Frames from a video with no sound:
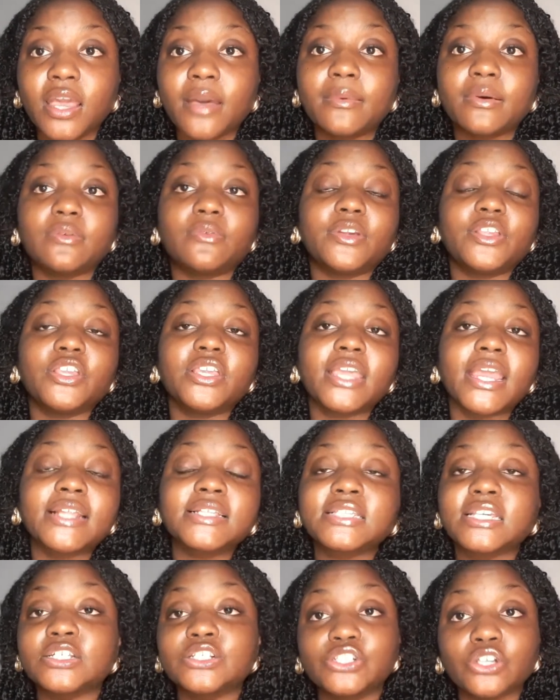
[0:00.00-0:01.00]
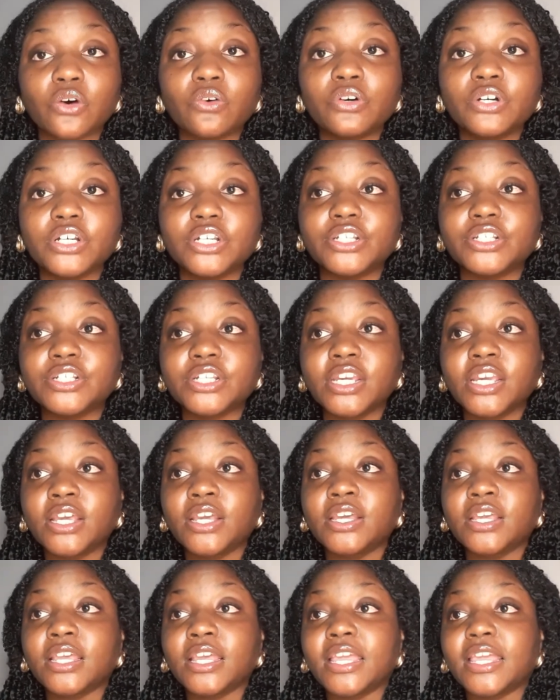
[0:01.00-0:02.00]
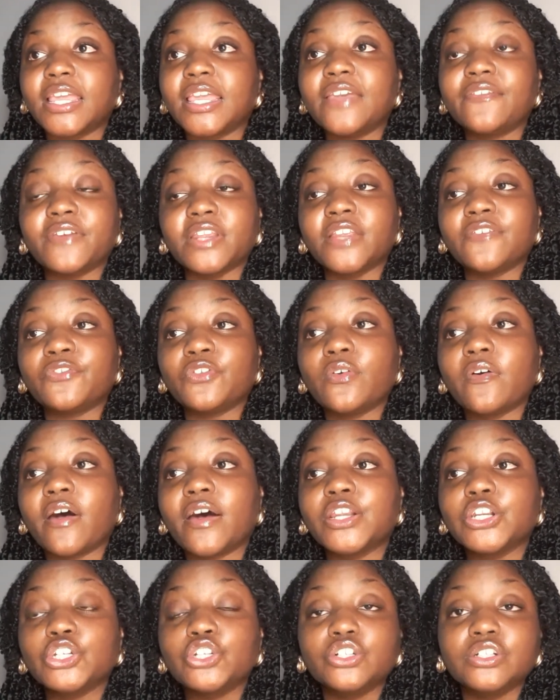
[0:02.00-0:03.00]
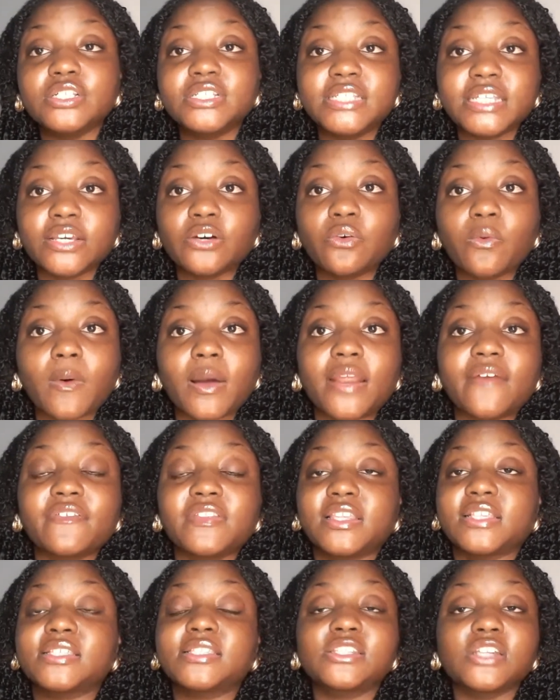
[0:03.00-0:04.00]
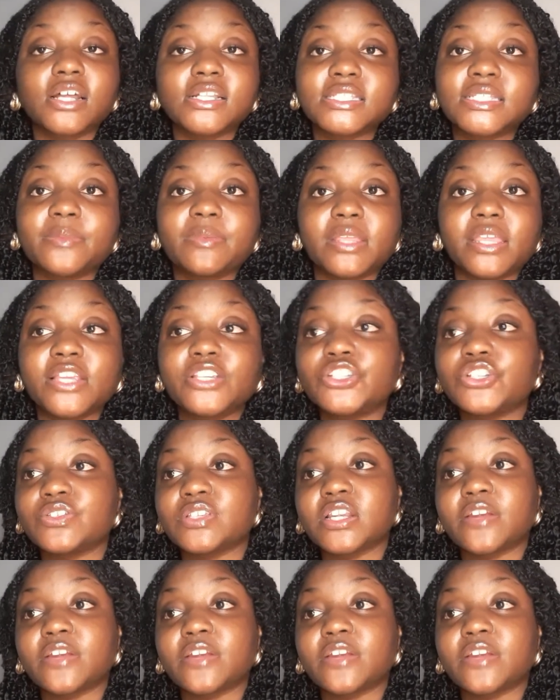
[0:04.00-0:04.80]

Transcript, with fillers: But when you get into adulthood, even if you've had a good deal or whatever, there starts to be issues.